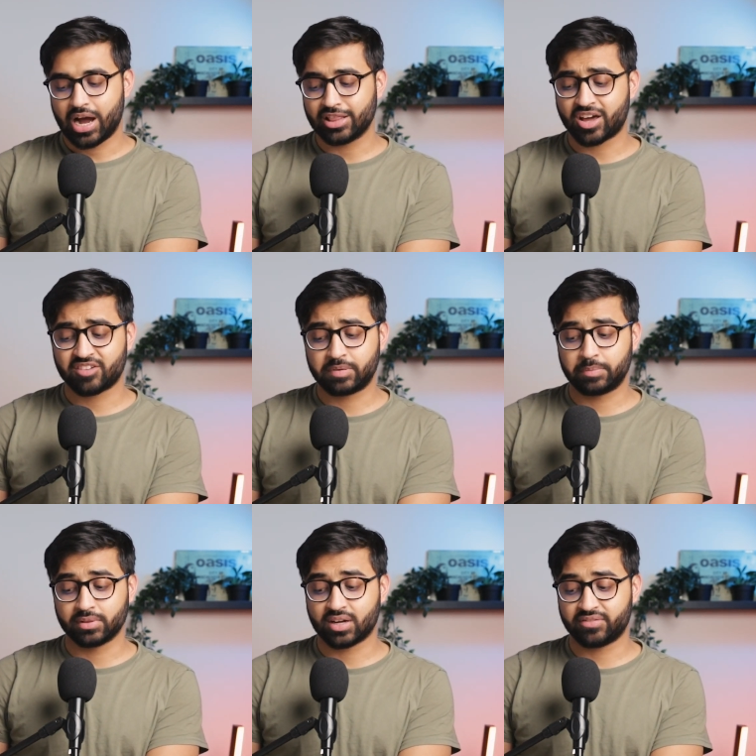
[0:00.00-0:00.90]
a lot of
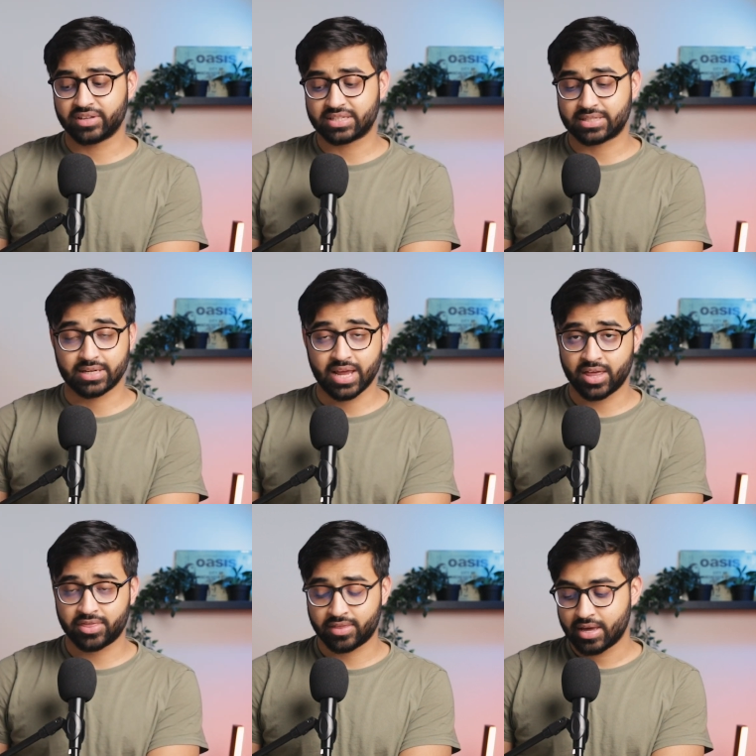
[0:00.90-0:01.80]
people love this to
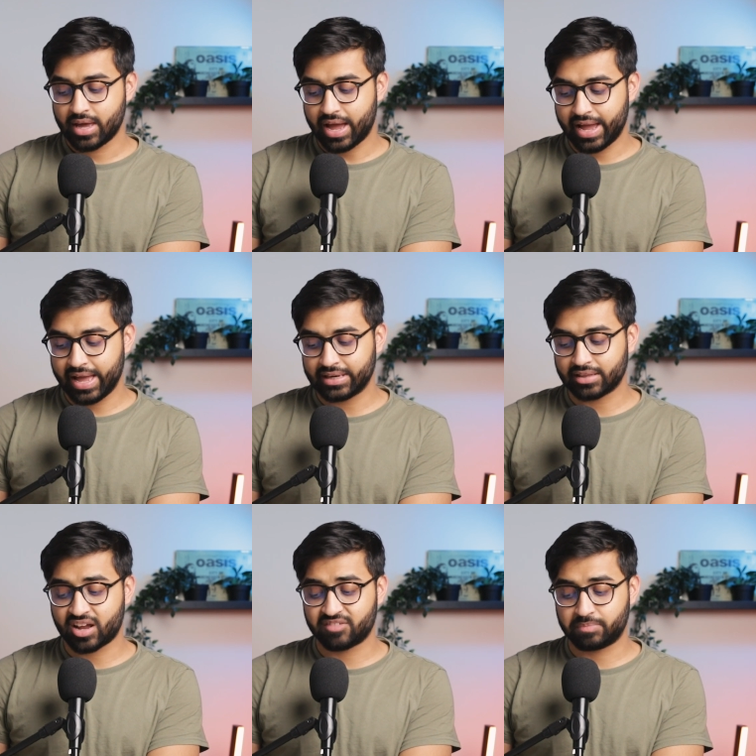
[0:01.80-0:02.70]
death, and a
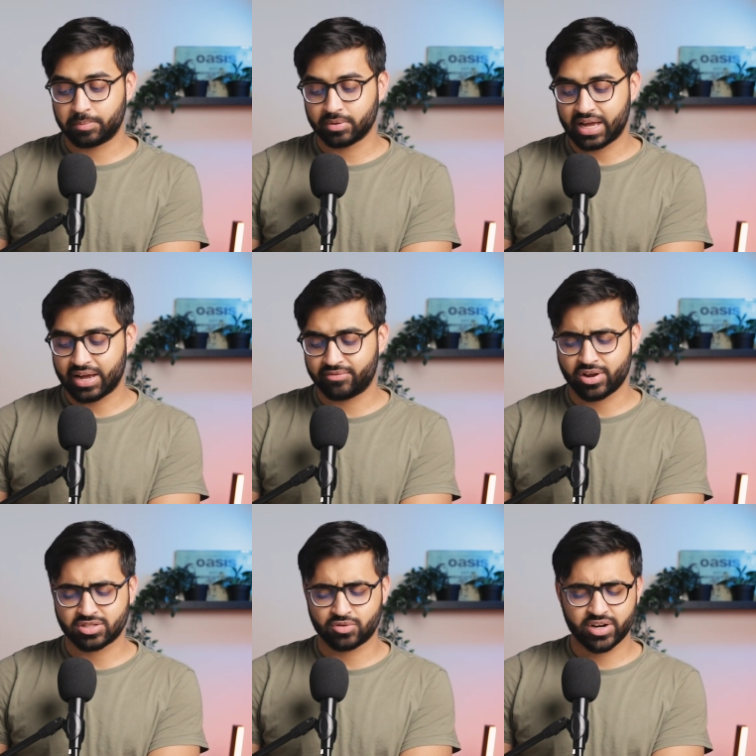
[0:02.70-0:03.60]
lot of people have
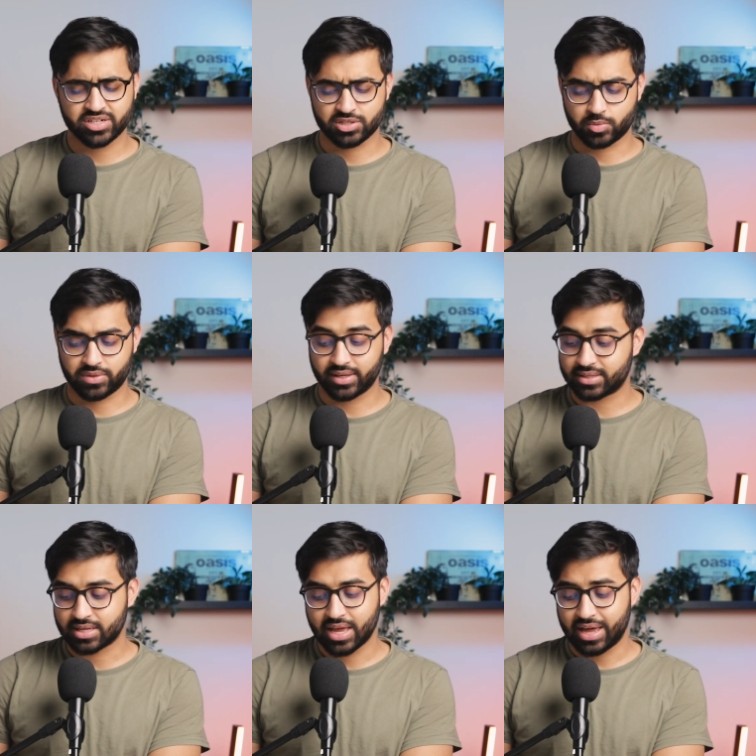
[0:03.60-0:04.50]
reservations with it.
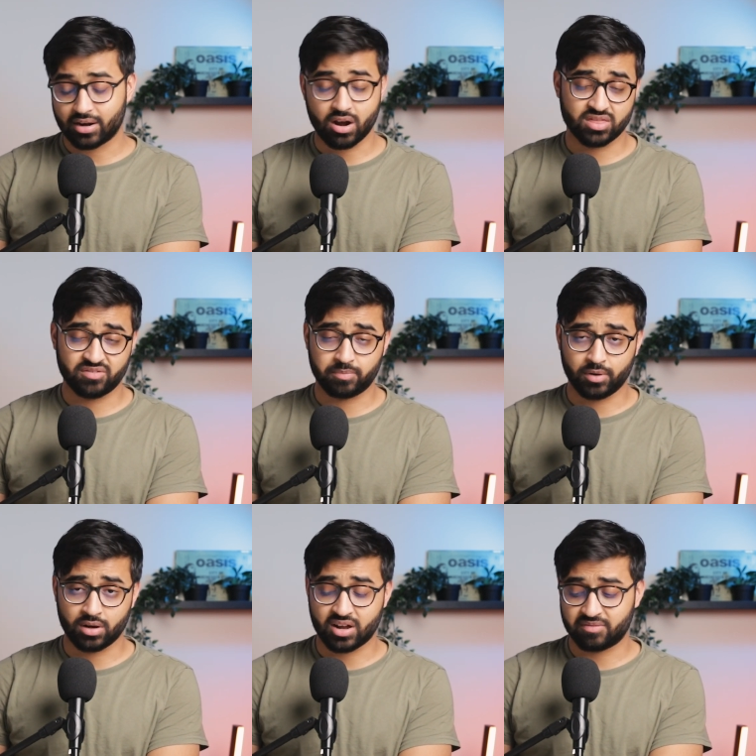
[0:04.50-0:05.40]
And
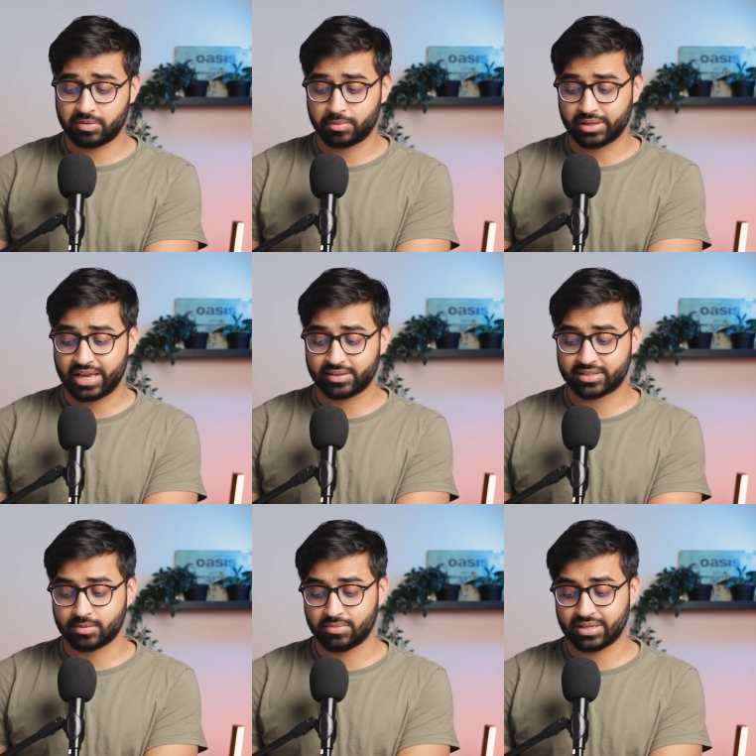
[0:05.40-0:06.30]
a lot of people hail it
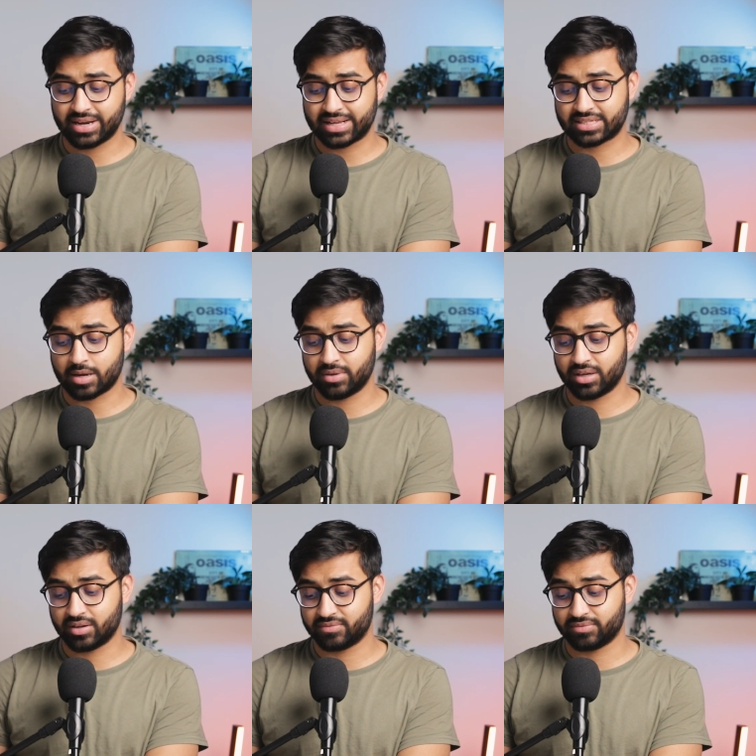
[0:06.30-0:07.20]
to be the next
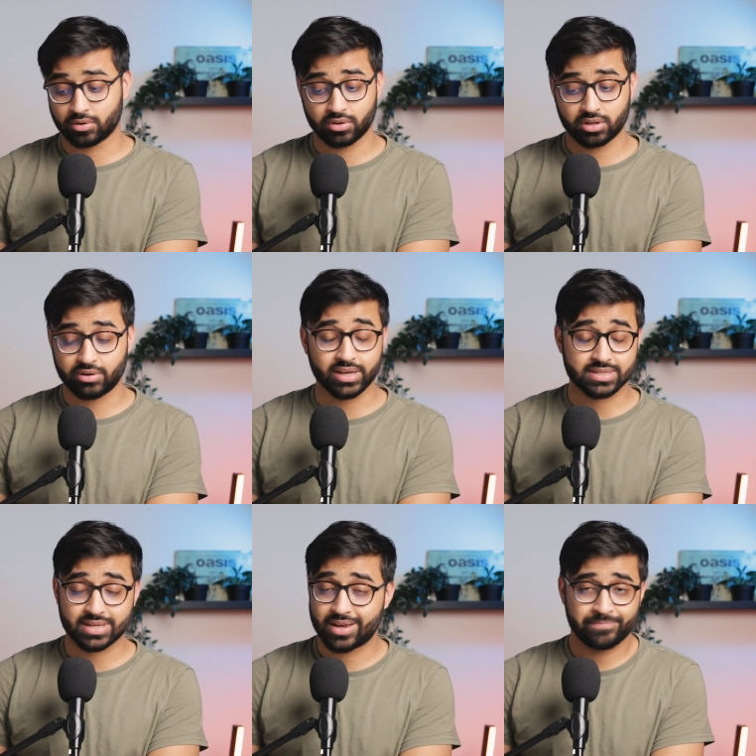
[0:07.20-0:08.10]
coming of Lord of the Rings.